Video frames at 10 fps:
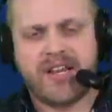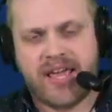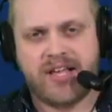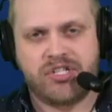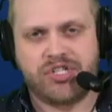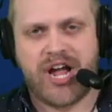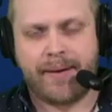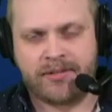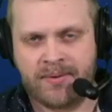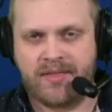his
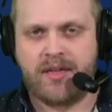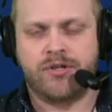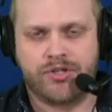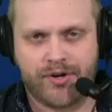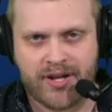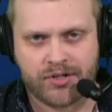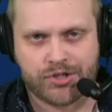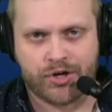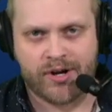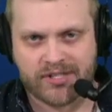job to be the injury
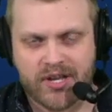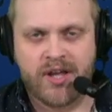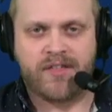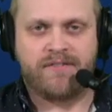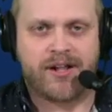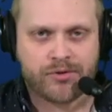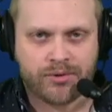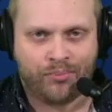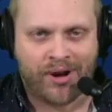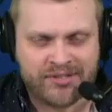insurance, the
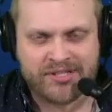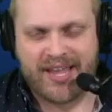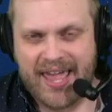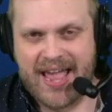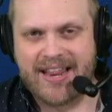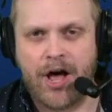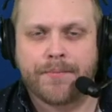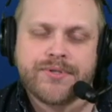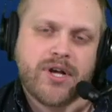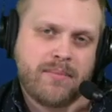veteran presence, and
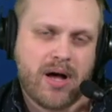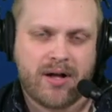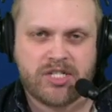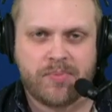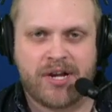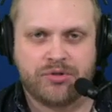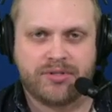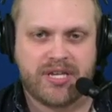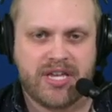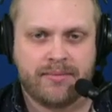help some on special
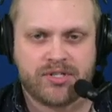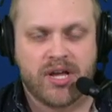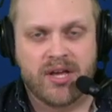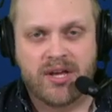teams?